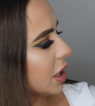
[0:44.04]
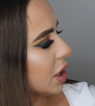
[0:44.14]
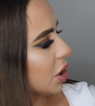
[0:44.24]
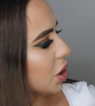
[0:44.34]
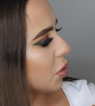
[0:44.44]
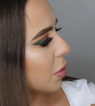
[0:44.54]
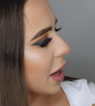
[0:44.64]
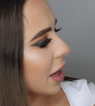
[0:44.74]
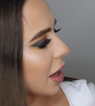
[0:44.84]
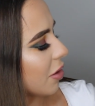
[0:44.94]
New
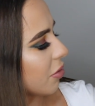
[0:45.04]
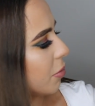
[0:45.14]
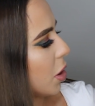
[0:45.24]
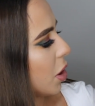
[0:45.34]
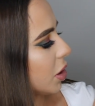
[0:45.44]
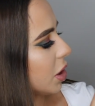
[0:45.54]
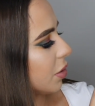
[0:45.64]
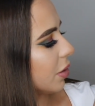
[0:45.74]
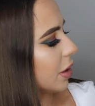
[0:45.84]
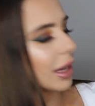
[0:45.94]
Wave,
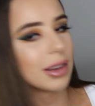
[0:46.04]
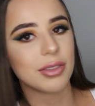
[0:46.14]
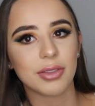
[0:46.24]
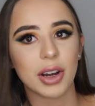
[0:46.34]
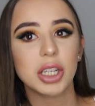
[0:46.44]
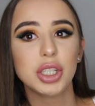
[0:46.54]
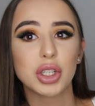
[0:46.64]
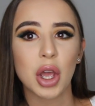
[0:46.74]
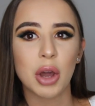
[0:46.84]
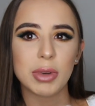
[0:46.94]
Mercury and Fudge,
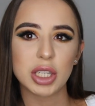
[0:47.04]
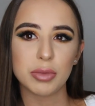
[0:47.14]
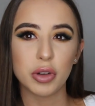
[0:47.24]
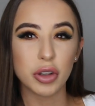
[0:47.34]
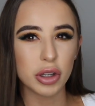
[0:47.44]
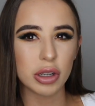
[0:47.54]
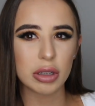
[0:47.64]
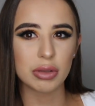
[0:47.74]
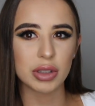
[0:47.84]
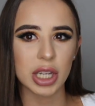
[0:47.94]
which are more
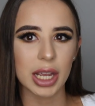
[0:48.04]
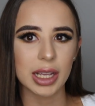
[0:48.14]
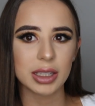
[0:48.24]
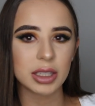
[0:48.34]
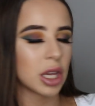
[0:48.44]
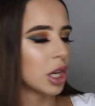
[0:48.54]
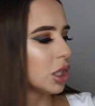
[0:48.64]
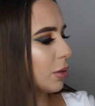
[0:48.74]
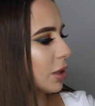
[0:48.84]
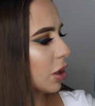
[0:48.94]
neutral shades.
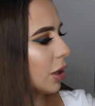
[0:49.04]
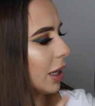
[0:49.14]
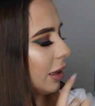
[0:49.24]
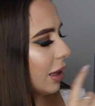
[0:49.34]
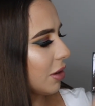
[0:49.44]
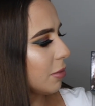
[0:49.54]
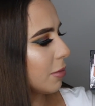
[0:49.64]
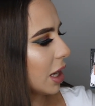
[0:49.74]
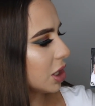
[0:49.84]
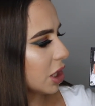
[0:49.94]
So it's got 11
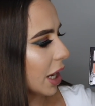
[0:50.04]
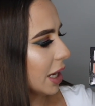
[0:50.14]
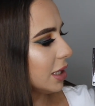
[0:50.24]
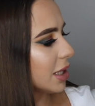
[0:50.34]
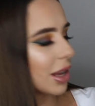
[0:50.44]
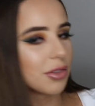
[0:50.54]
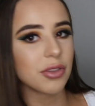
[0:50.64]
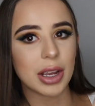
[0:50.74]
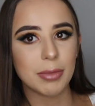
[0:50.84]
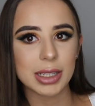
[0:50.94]
matte shades and
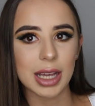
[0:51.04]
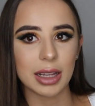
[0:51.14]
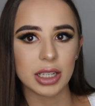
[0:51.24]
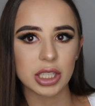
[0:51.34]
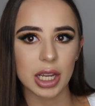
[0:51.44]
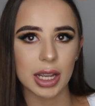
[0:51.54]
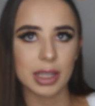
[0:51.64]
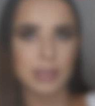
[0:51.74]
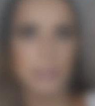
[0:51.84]
3 metallic shades.